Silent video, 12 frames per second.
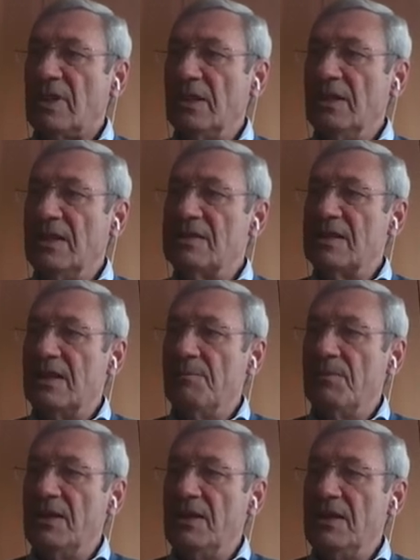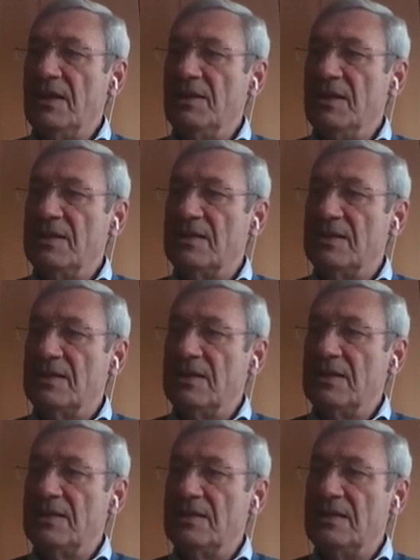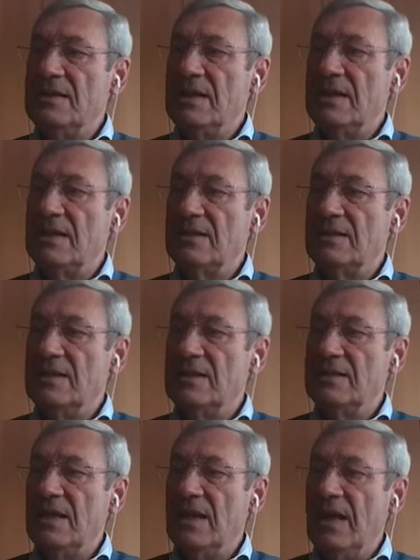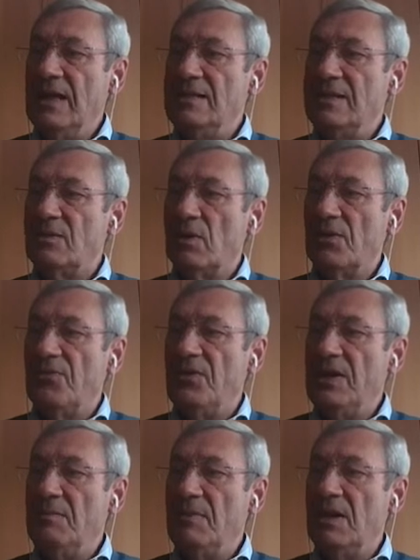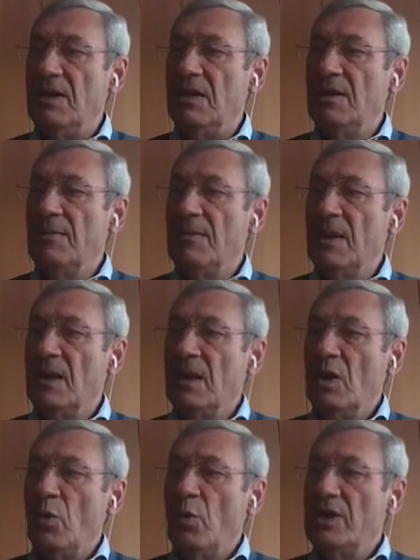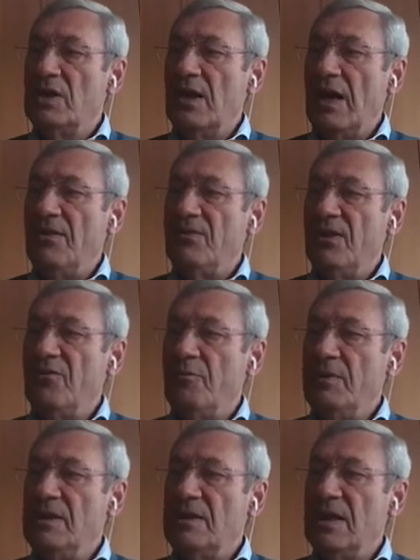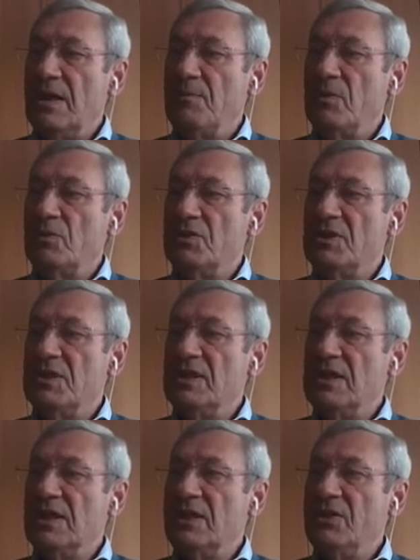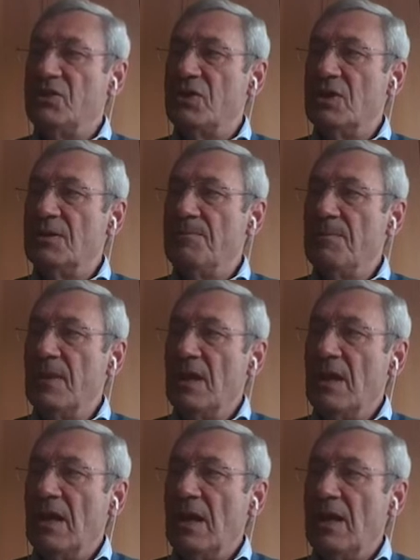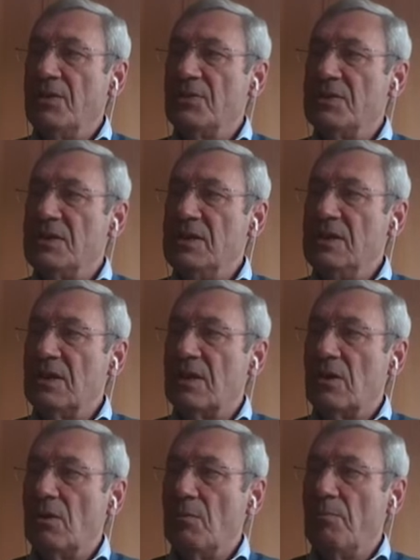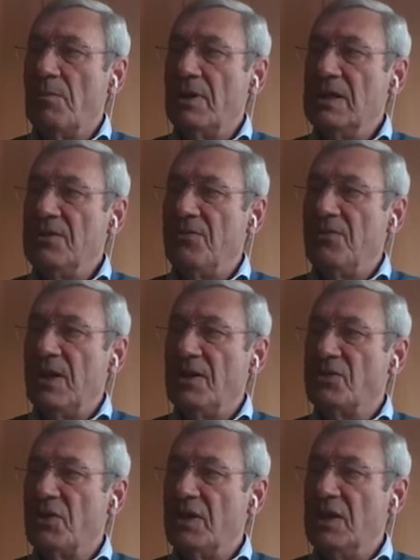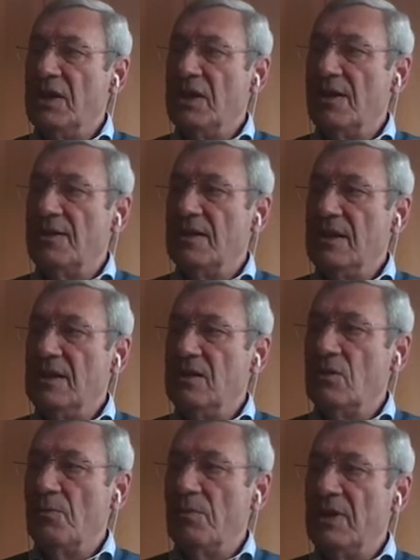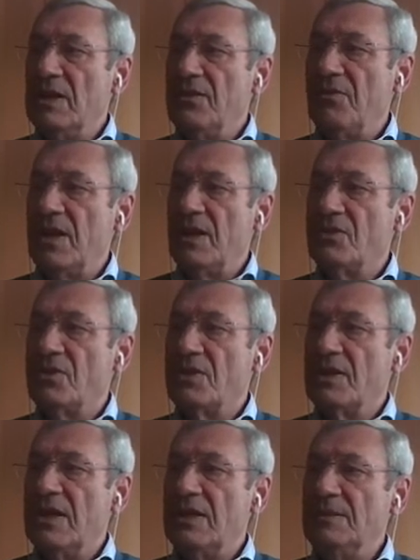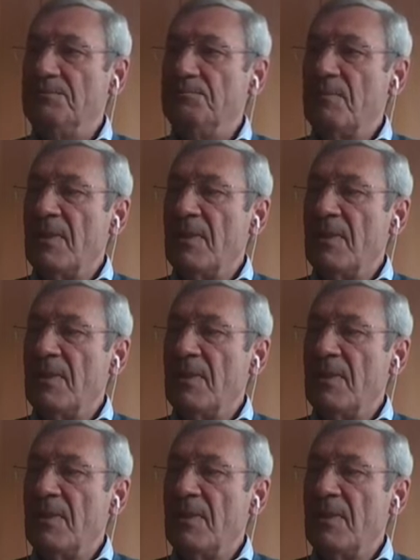An example here is a 68-year-old female with a FFP type 2C lesion. You see the complete fracture here, an incomplete fracture there.